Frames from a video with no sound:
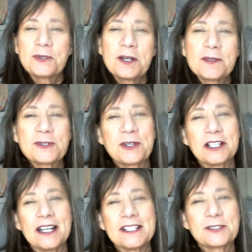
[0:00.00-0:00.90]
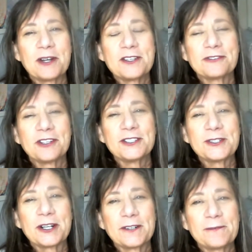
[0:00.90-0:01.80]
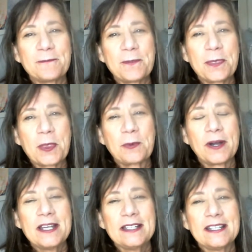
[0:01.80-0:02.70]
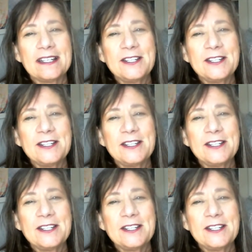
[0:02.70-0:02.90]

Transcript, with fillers: Put up a string of lights around your front door, right?